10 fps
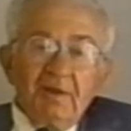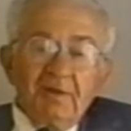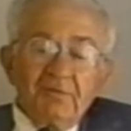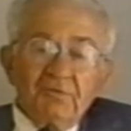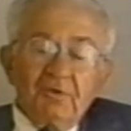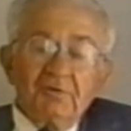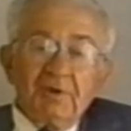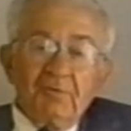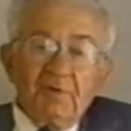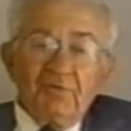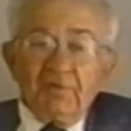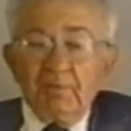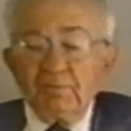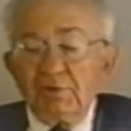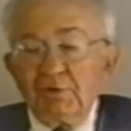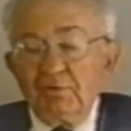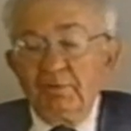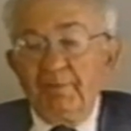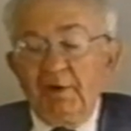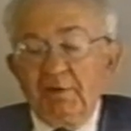and so there was some to do
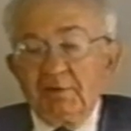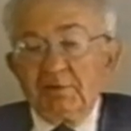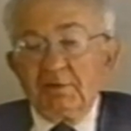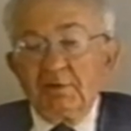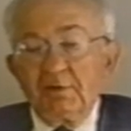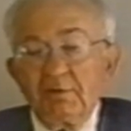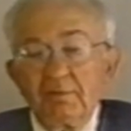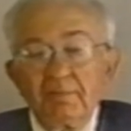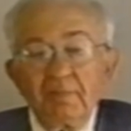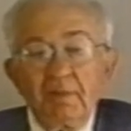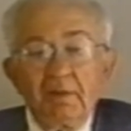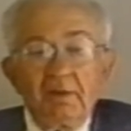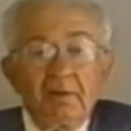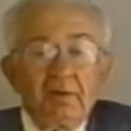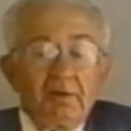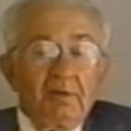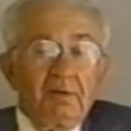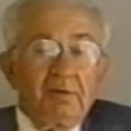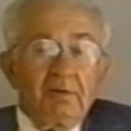about it. Uh, uh